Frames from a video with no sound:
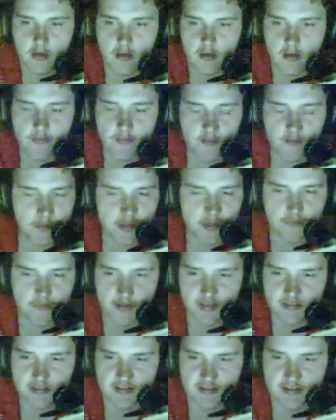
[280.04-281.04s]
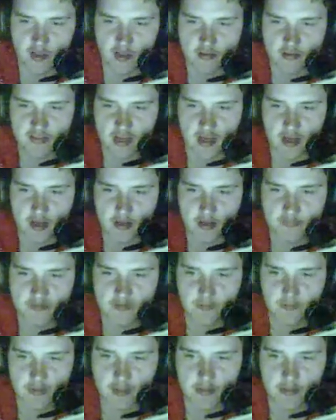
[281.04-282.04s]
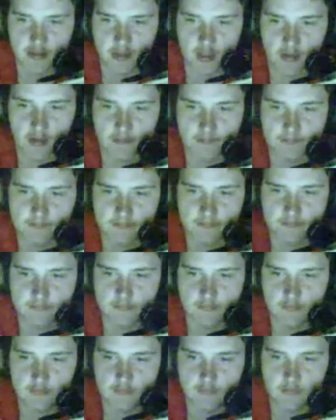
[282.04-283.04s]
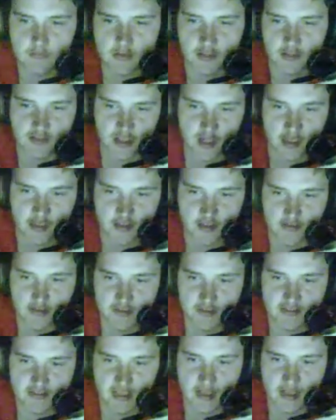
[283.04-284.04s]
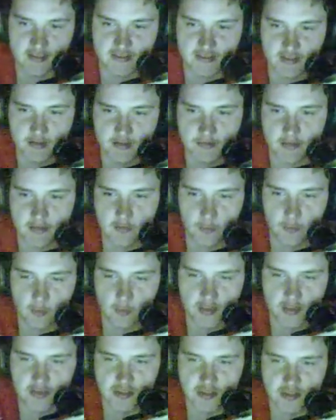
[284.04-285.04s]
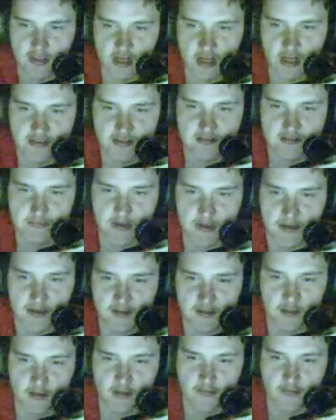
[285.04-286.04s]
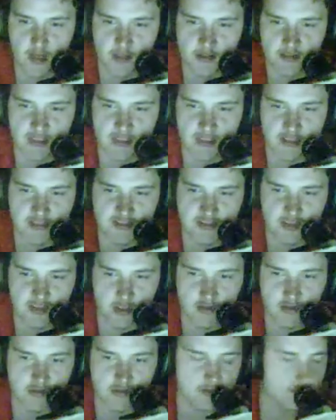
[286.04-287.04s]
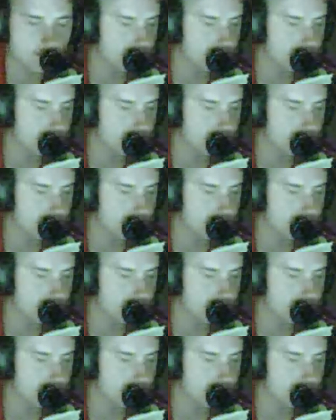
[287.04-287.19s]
Everybody faces hard times when they're trying to design something. What is your guys' method of getting started?